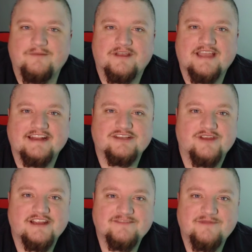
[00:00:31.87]
What kind of
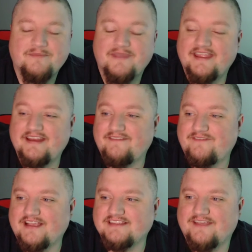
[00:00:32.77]
trades have been made? If you
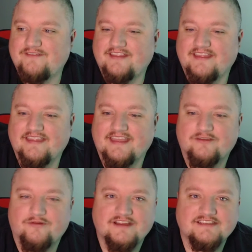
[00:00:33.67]
guys have any like
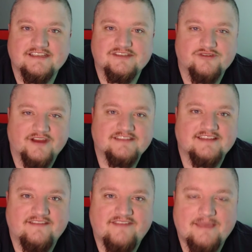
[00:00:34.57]
crazy trades that
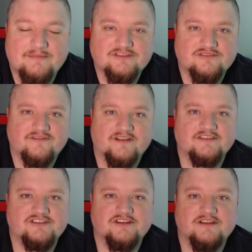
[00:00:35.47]
have happened so far
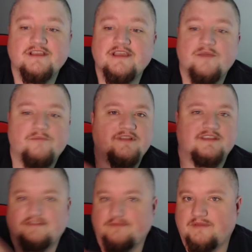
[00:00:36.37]
this year,
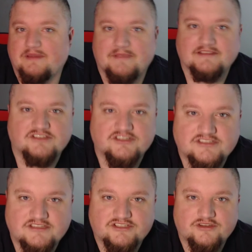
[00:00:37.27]
please message us
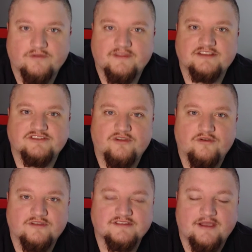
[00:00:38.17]
in the show and let us know
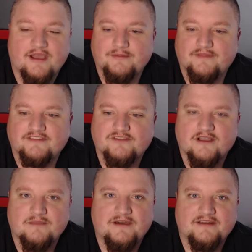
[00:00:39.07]
because I would love to talk
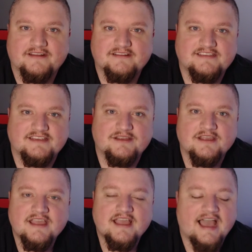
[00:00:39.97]
about it and see.
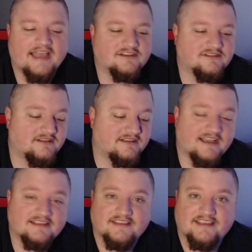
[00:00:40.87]
The
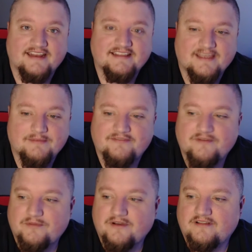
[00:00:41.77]
guys like any type of
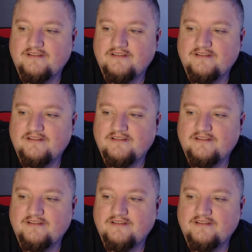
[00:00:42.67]
football.